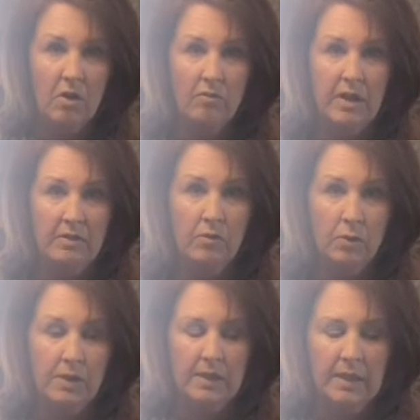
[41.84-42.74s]
already
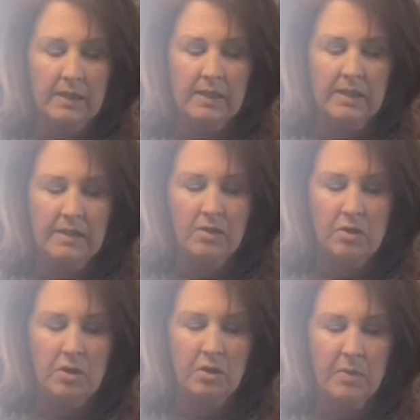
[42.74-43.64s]
roasted like this,
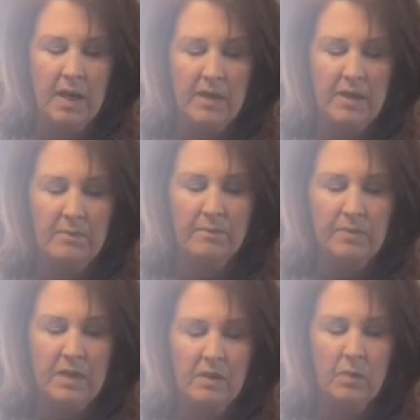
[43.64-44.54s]
or you can buy them
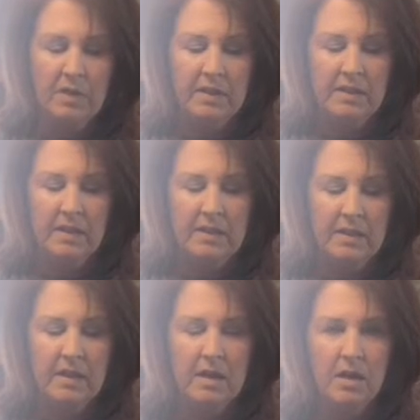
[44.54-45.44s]
with the
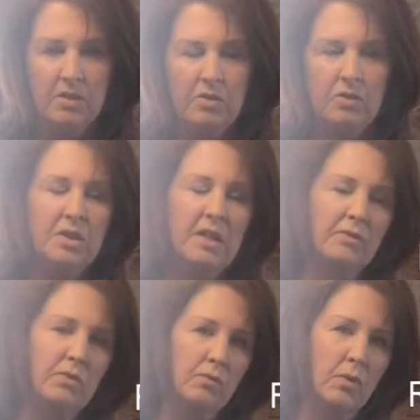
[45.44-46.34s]
skins on. You just
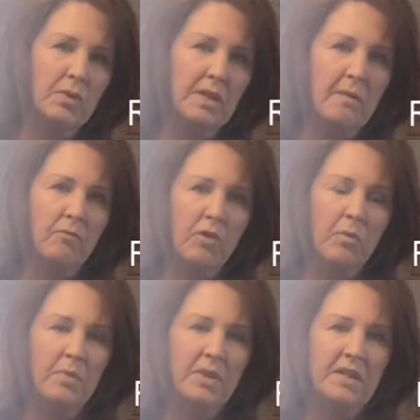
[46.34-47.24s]
have to roast them,
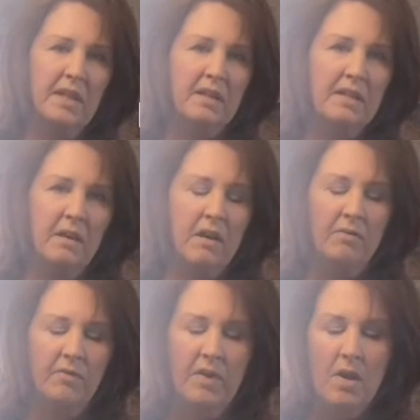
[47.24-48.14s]
rub the skins
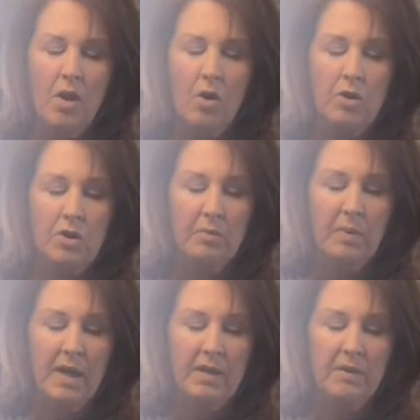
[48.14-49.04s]
off, or you can
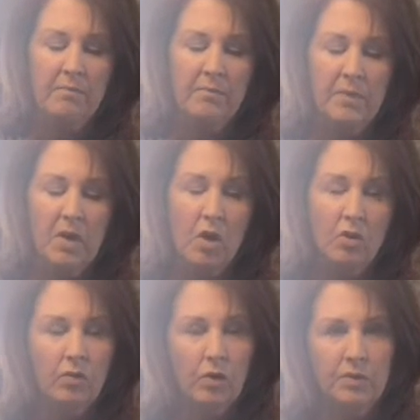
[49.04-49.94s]
buy them
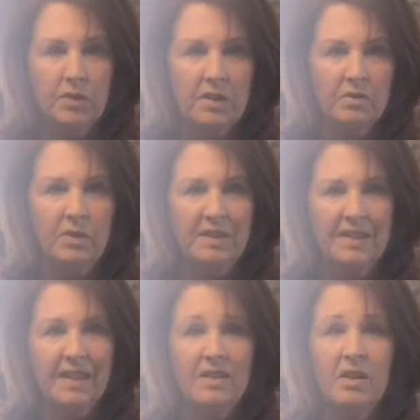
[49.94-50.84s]
unroasted with the
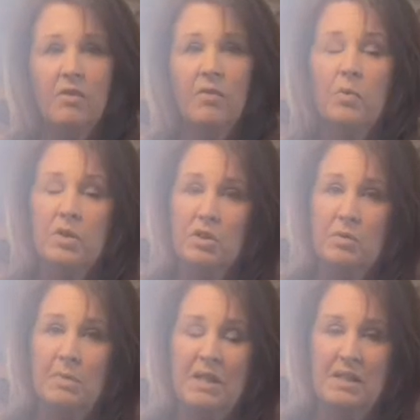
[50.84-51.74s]
skins off, which to
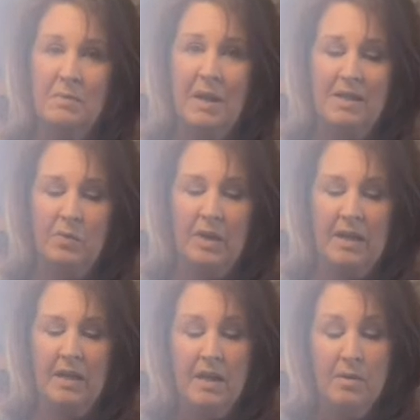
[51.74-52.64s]
me is the best way
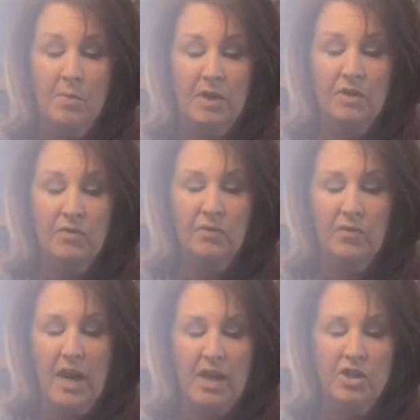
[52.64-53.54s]
because they're
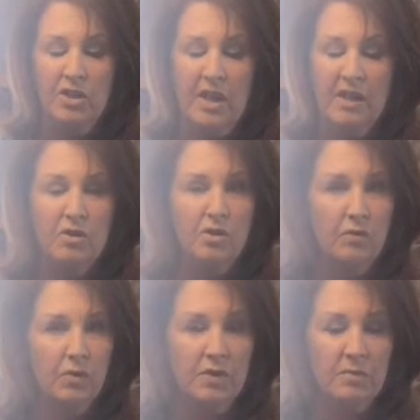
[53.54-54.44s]
fresh. Then you can
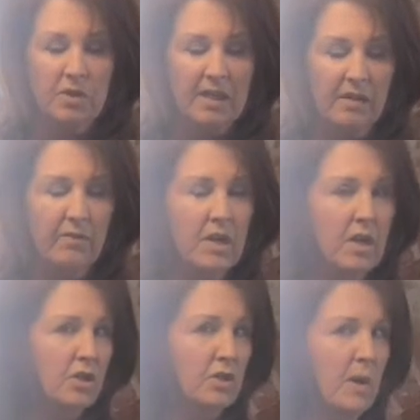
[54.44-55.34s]
roast them yourself.
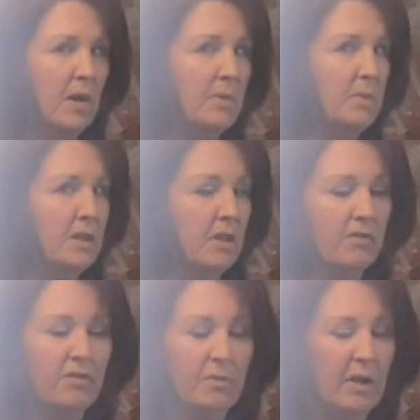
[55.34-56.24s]
Just pop them in the oven
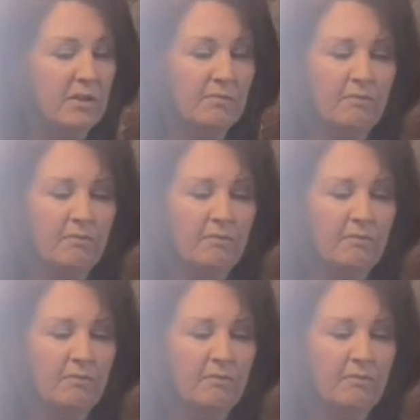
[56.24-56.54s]
for about